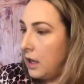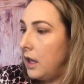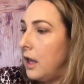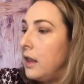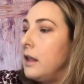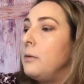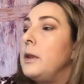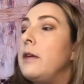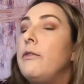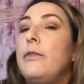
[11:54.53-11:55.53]
and then with
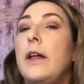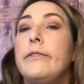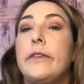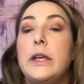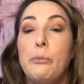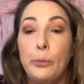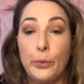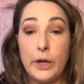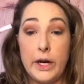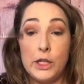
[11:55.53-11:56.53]
a fluffy
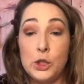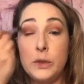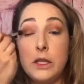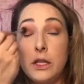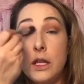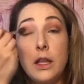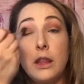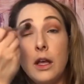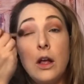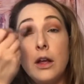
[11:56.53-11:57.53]
brush with
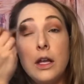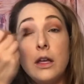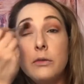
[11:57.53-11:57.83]
nothing on it,